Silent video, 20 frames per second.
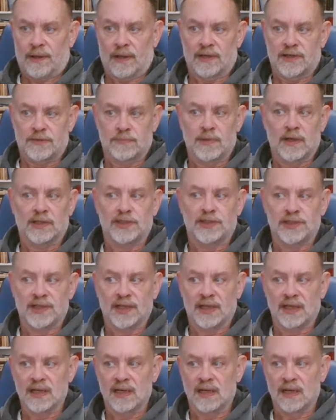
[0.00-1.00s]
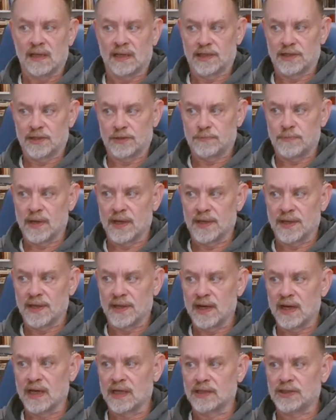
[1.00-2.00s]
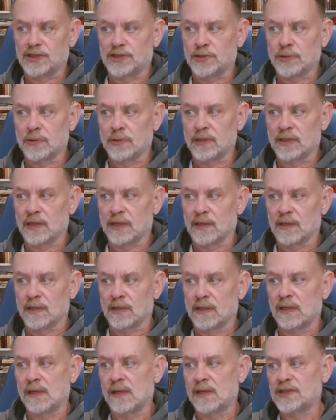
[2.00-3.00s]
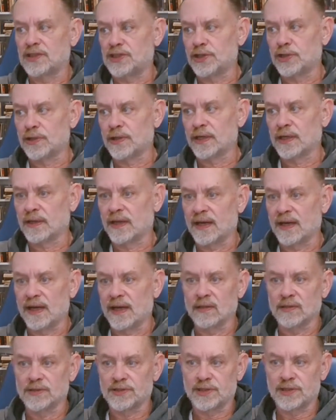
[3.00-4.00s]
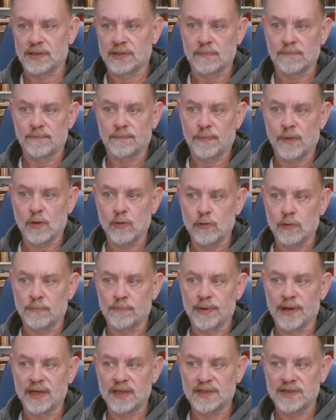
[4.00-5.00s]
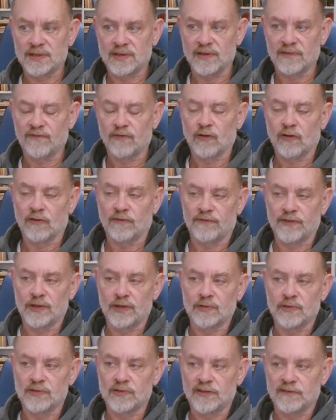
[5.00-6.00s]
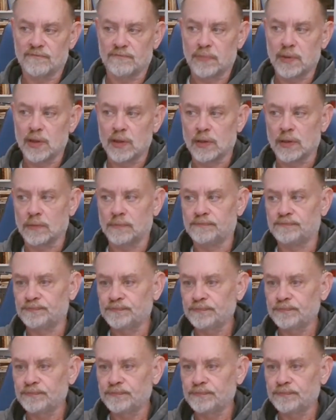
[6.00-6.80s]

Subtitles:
Thus much is acknowledged by the non-juror, juring Nelson, who embraced the full views of Bull.